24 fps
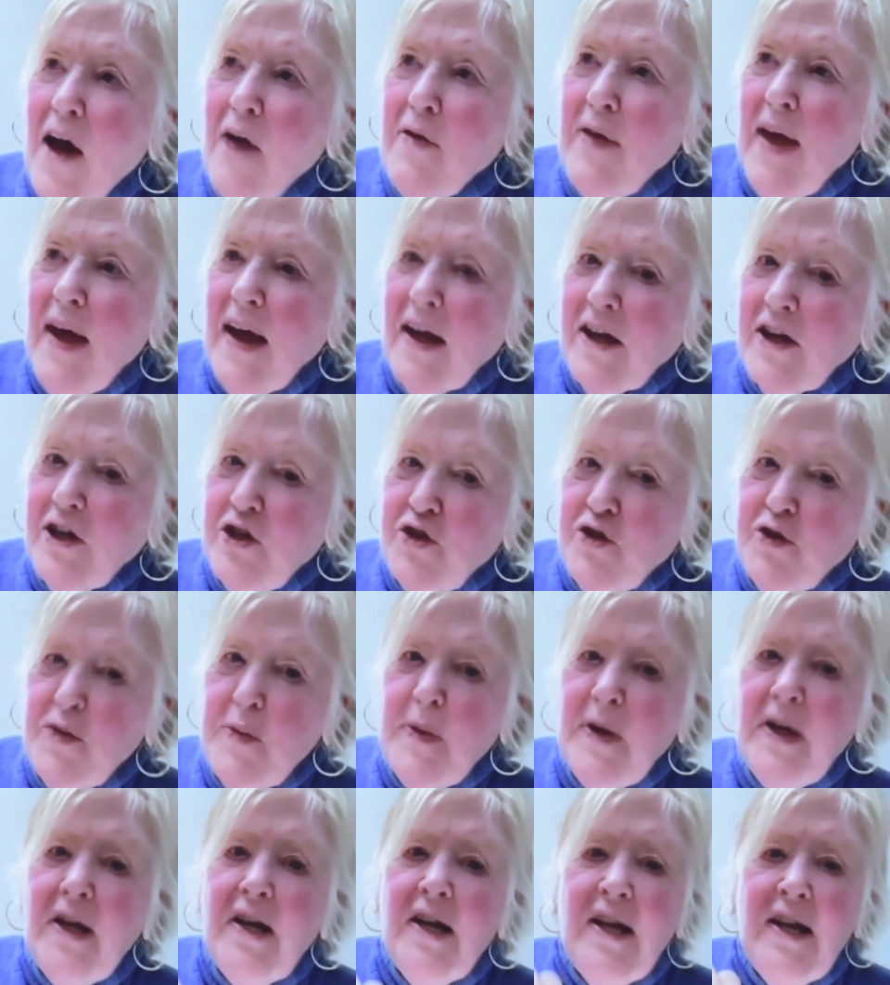that
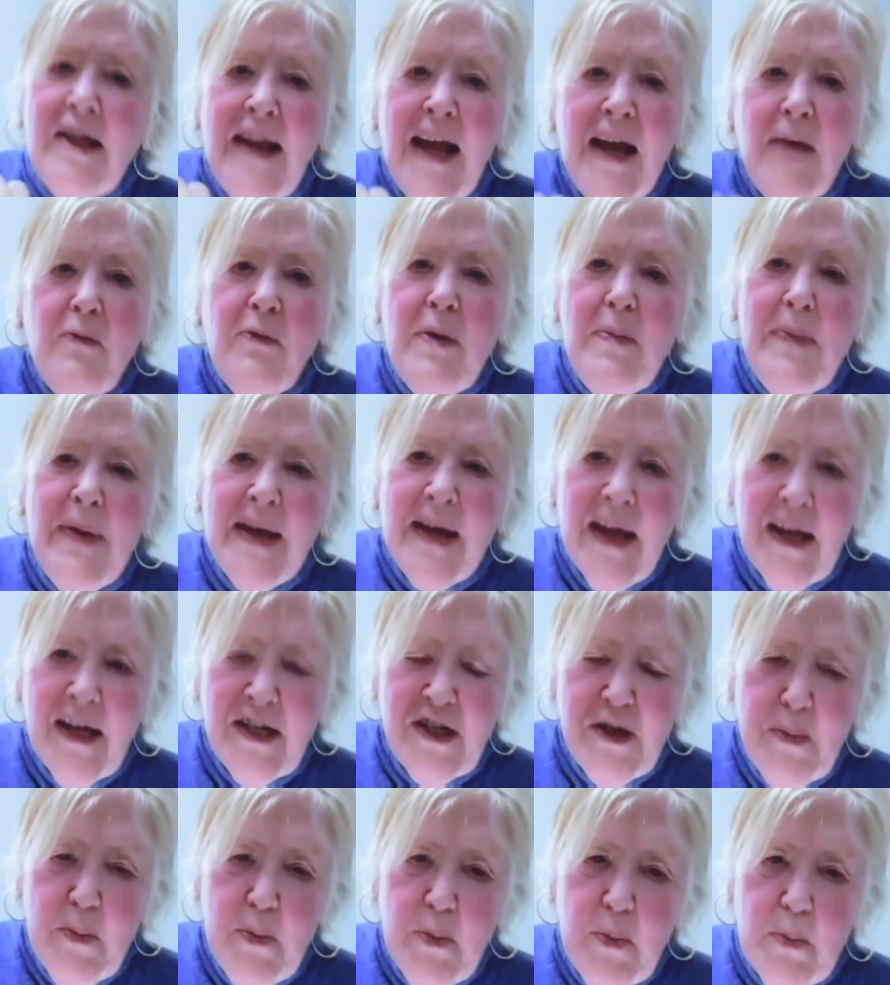contributed. And then we began
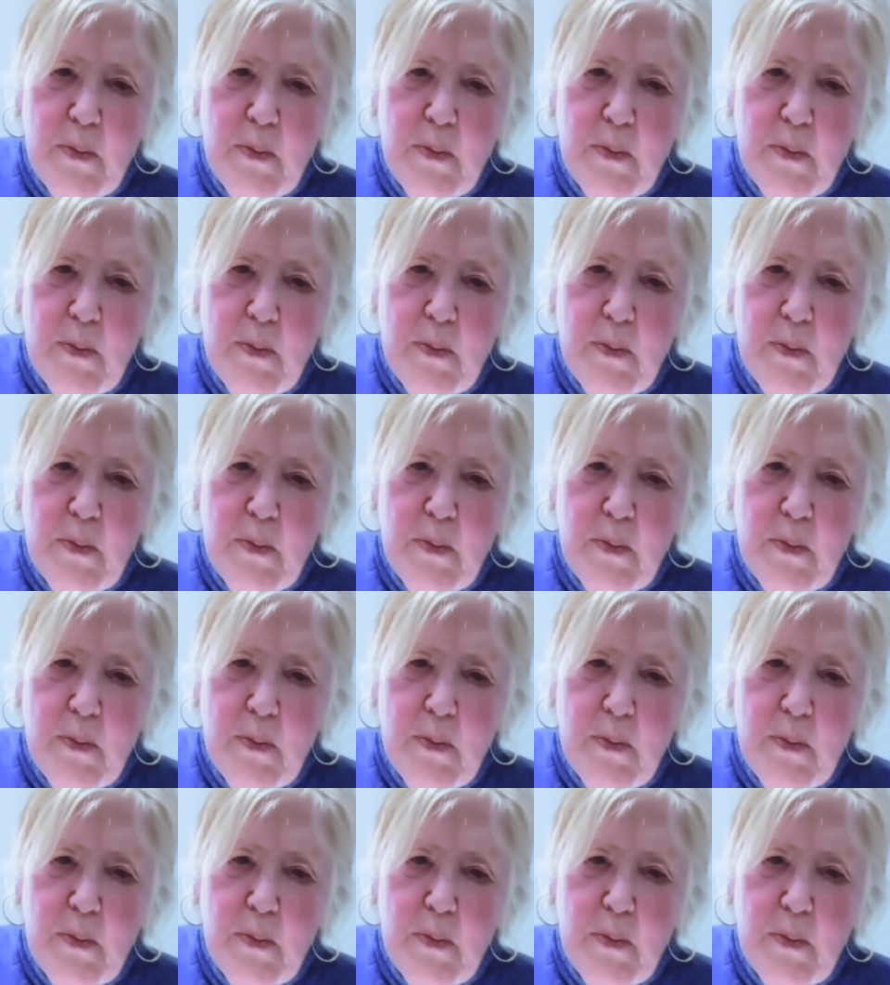to